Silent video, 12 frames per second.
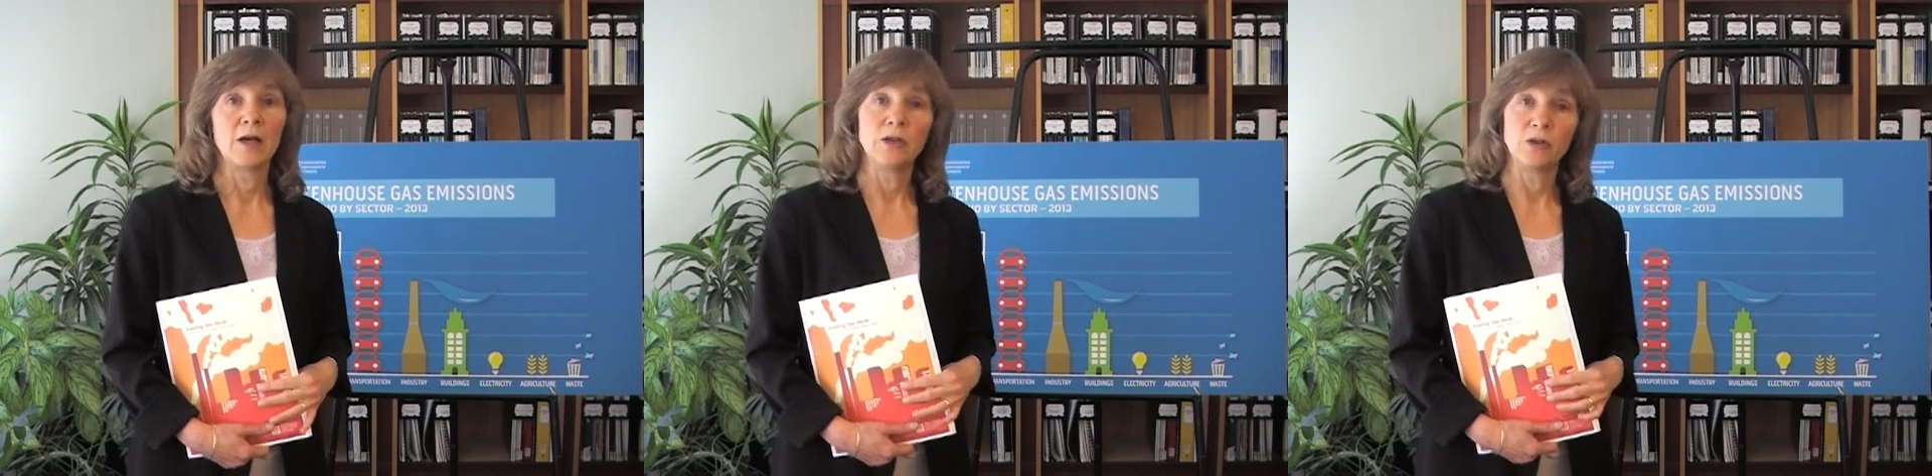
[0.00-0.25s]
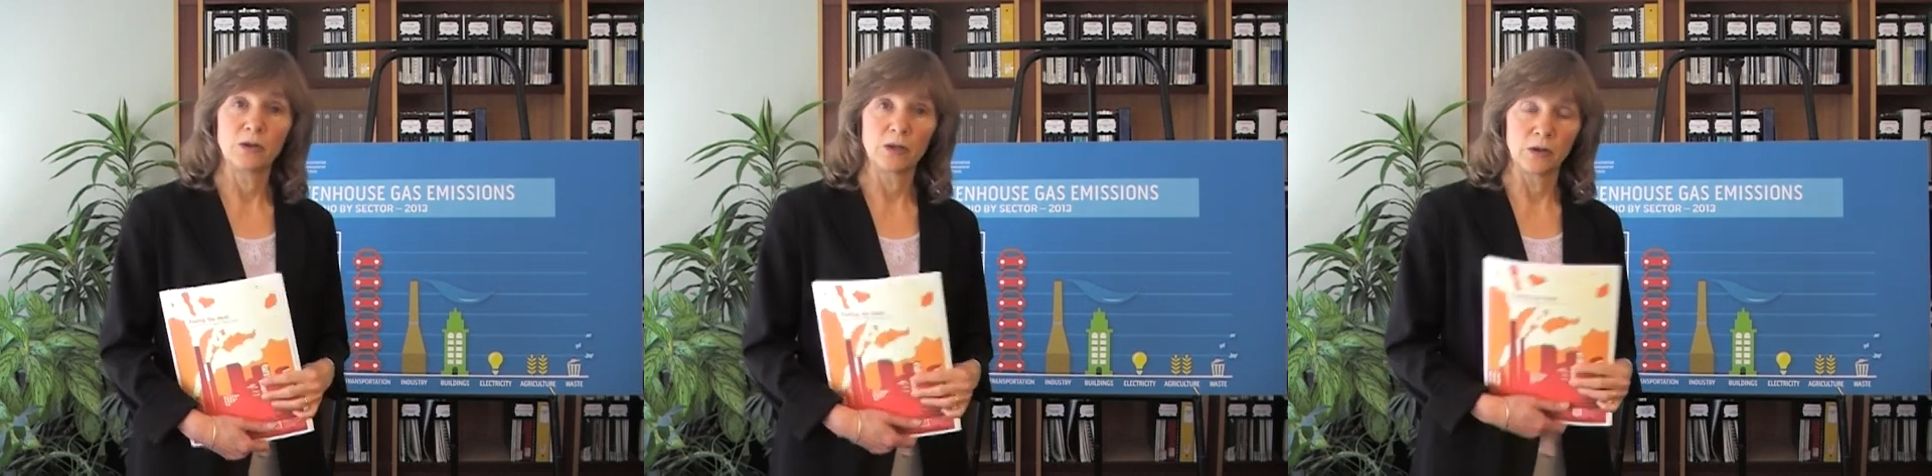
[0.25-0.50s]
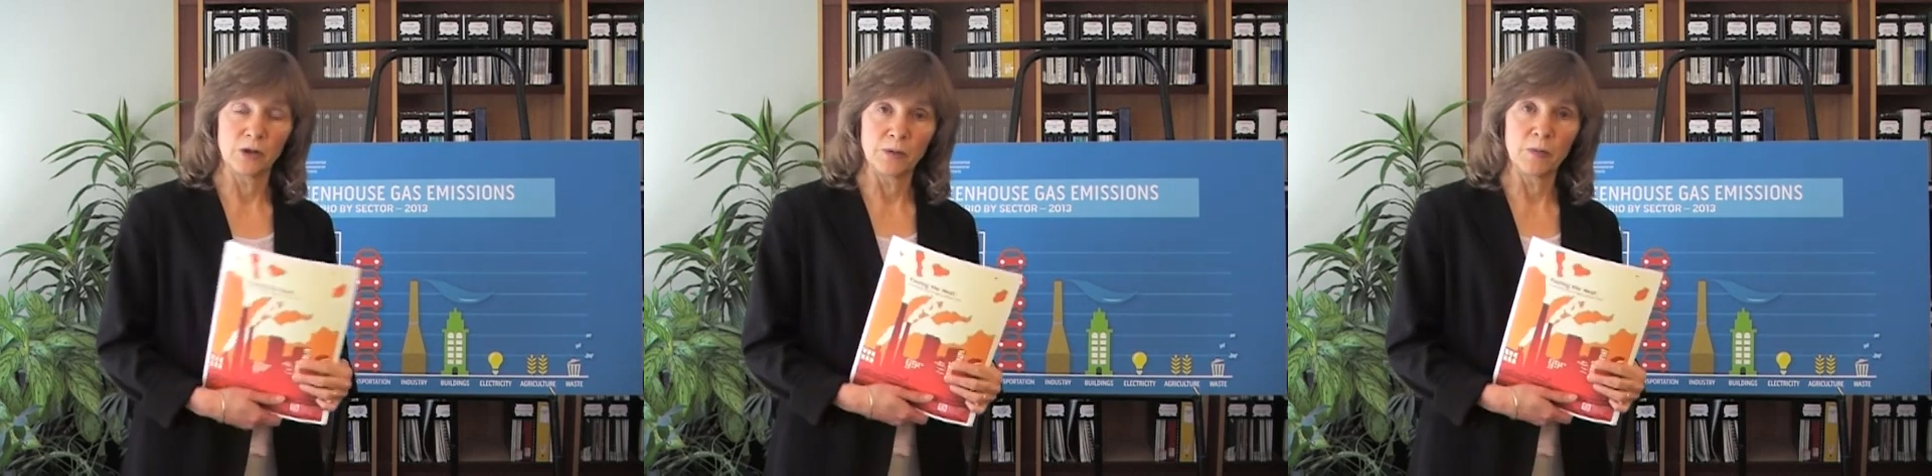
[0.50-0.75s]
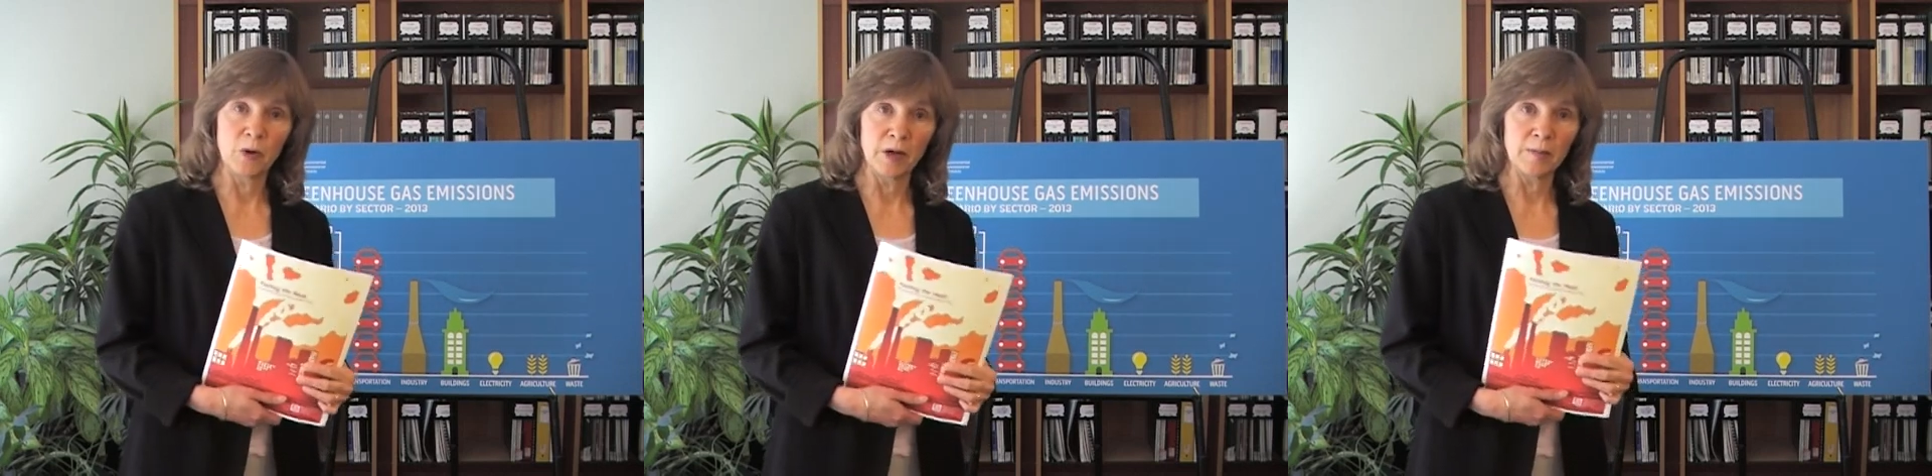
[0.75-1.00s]
You can learn
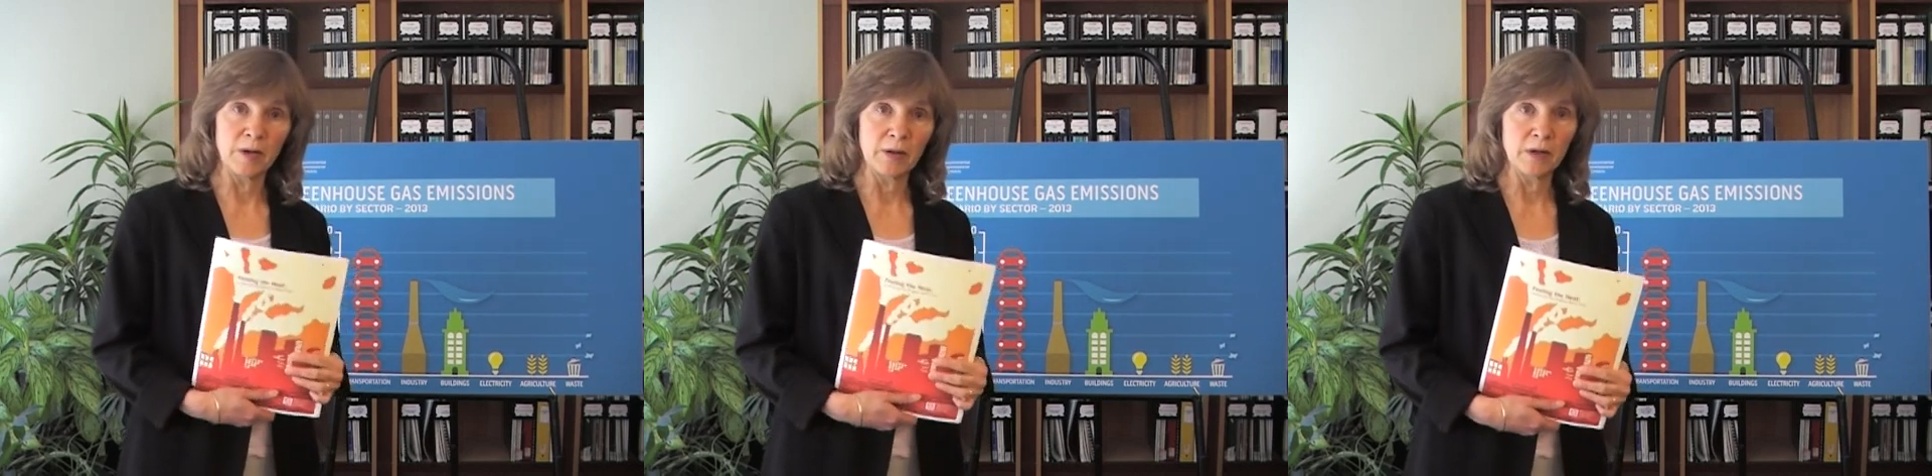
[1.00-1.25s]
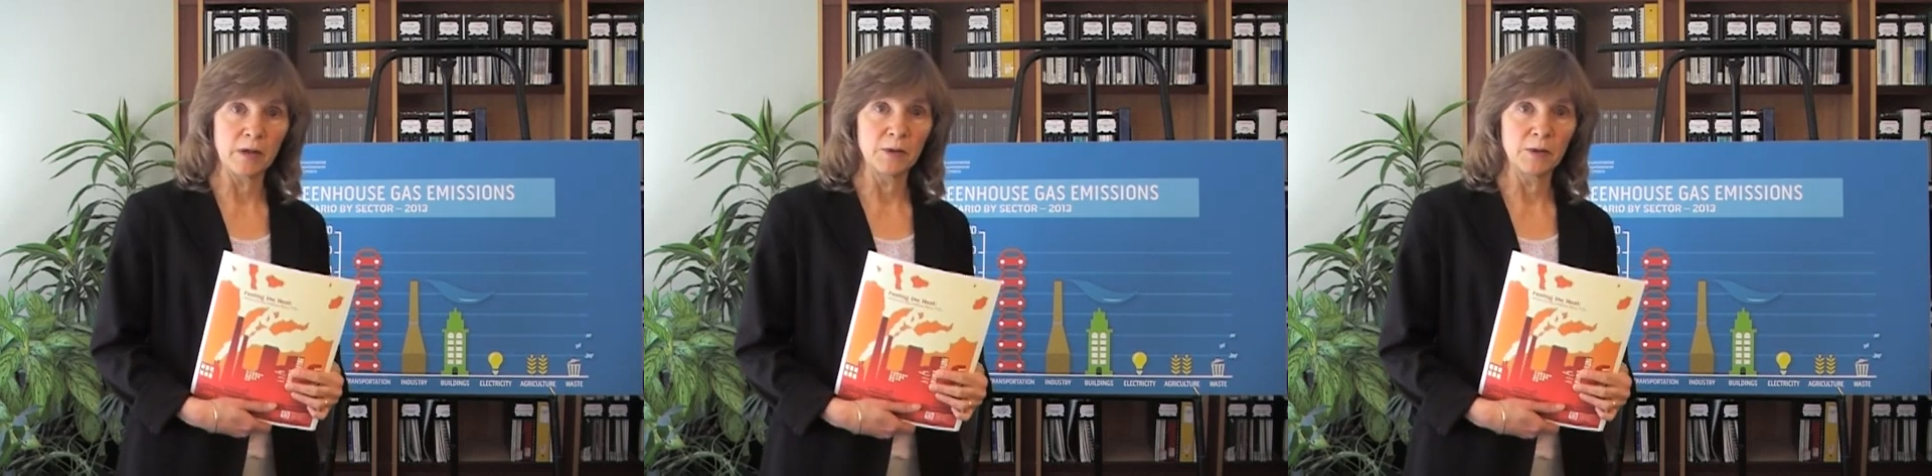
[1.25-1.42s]
more about our